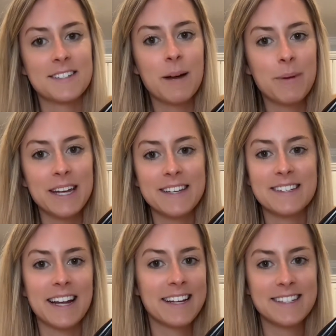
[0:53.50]
up
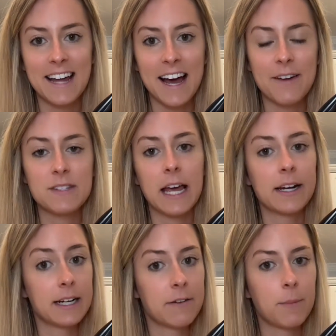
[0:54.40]
is nice knives
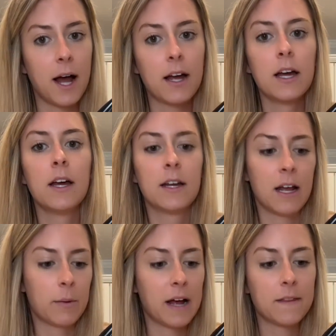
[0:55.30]
and a knife block.
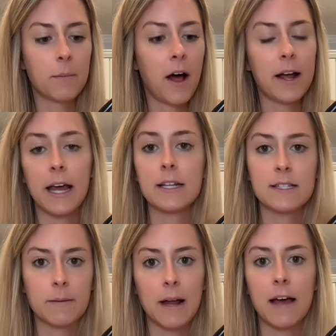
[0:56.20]
Now we got the block and
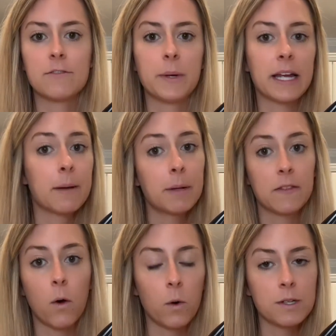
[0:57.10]
some knives. We didn't complete
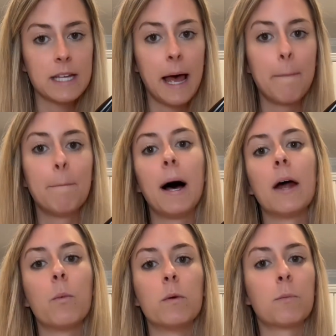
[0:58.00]
the whole set,
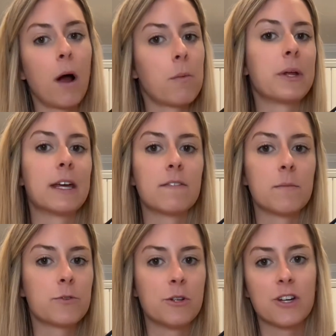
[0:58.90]
but we will probably give
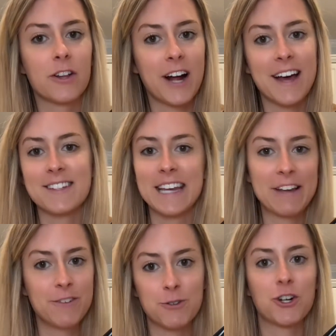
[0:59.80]
them to each other as like
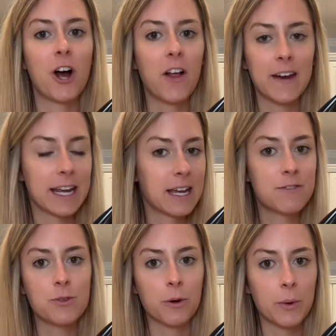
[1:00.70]
future holiday
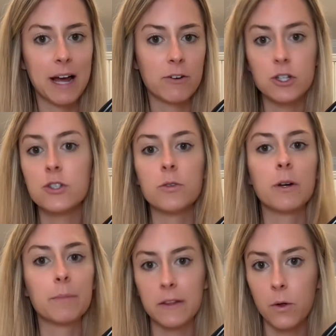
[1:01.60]
gifts or whatever to
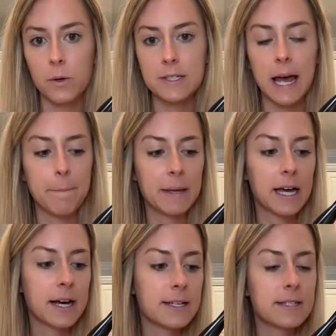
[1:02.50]
complete the whole set,
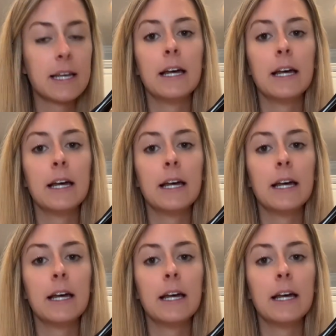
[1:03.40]
because